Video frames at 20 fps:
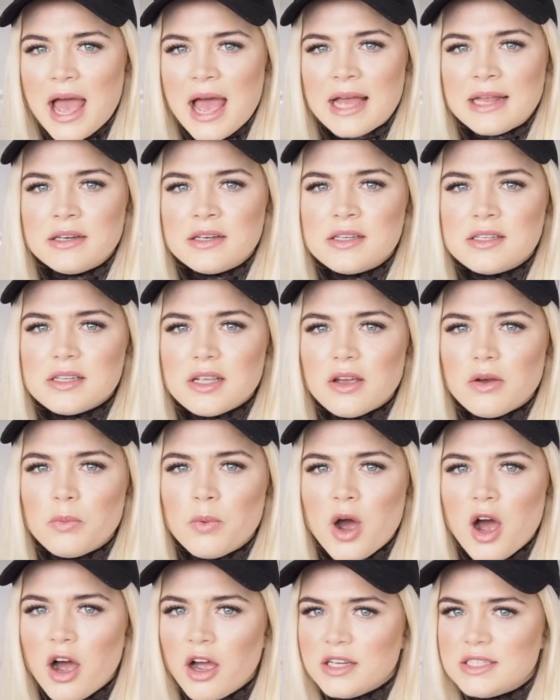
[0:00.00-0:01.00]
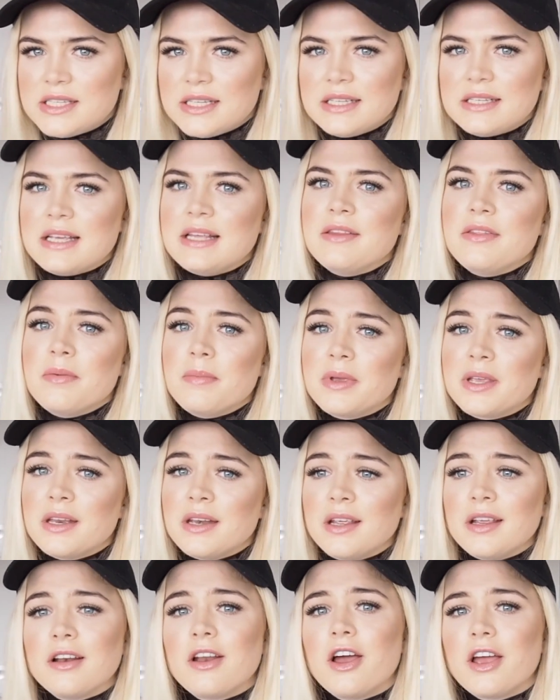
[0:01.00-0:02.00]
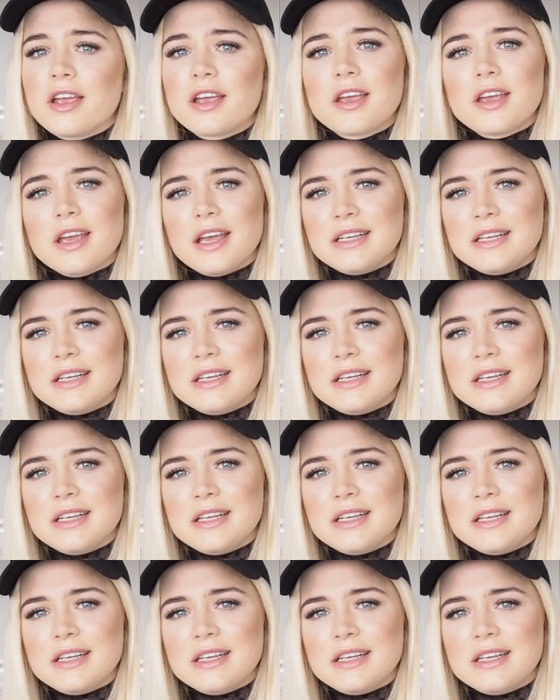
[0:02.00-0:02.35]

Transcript: and what I did in the beginning, like,